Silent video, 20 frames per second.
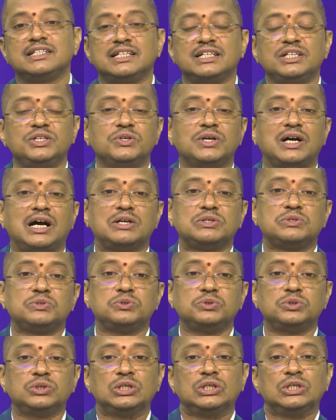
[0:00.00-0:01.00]
thing. You have to
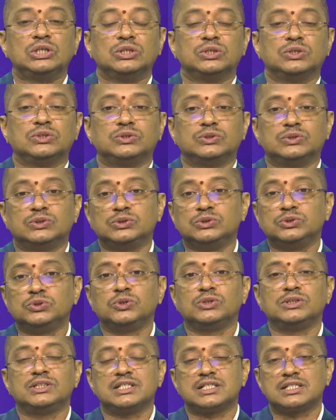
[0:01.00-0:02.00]
know
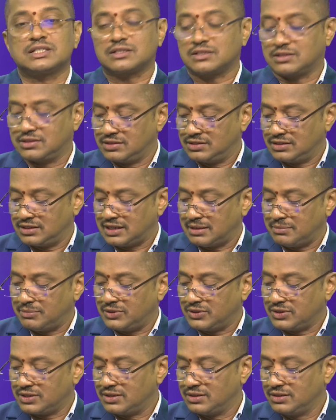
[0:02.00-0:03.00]
this
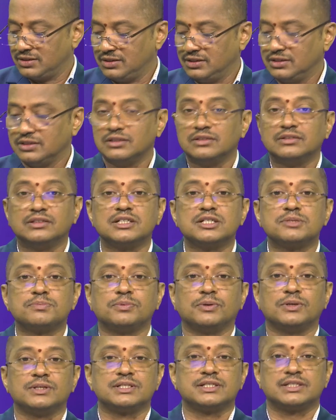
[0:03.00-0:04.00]
about this
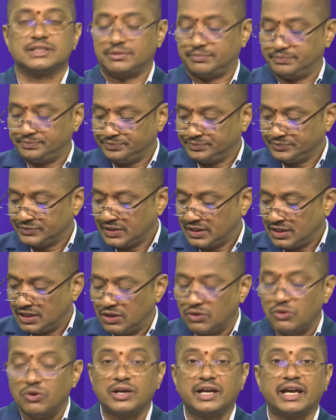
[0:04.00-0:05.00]
poles here.
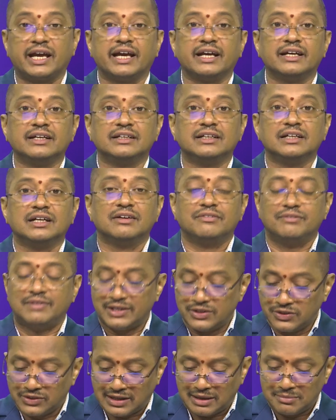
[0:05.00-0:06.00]
Okay. When
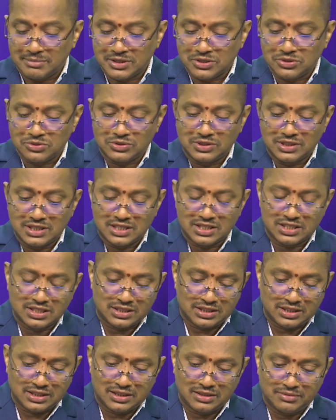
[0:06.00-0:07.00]
you come into this
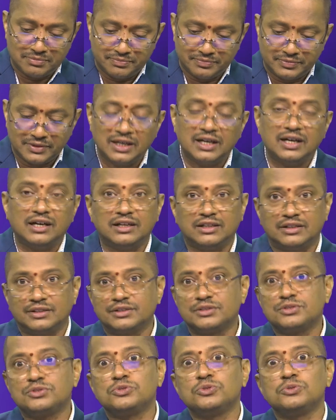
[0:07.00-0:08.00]

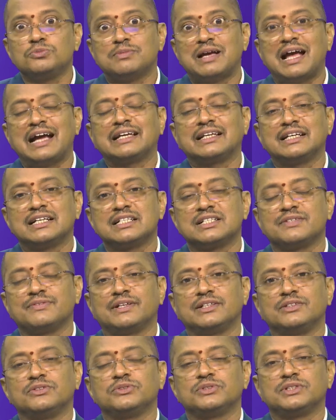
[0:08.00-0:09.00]
two magnets,
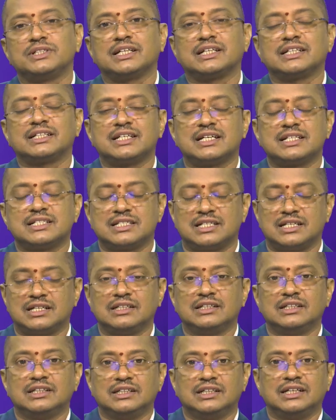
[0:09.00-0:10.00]
when you take it as
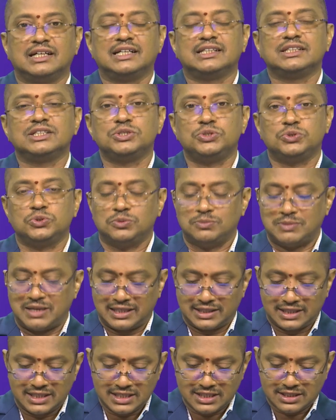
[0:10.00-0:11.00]
any two
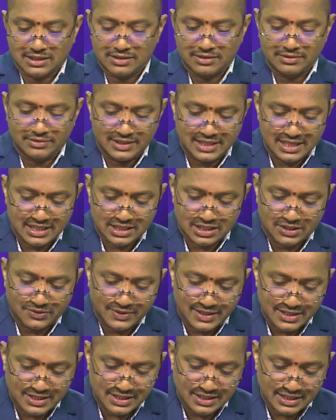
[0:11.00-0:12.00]
magnets, just now
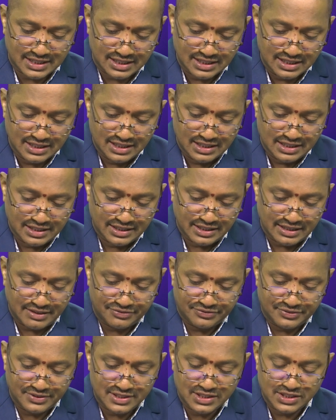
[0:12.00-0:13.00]
I said
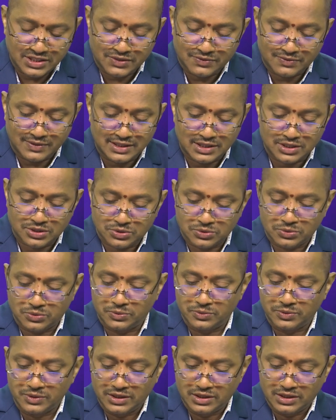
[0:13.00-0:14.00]
F is equal to
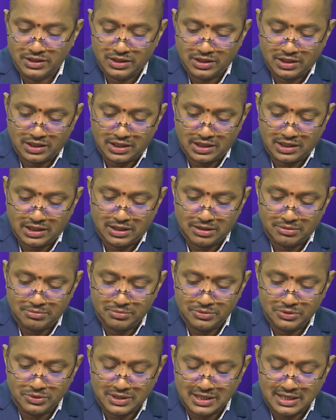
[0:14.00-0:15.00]

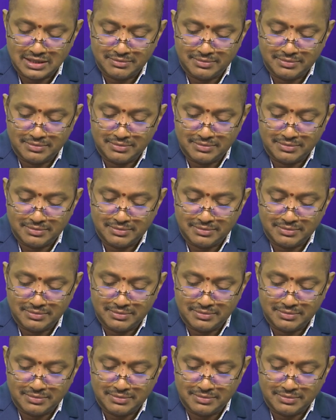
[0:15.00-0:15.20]
mu naught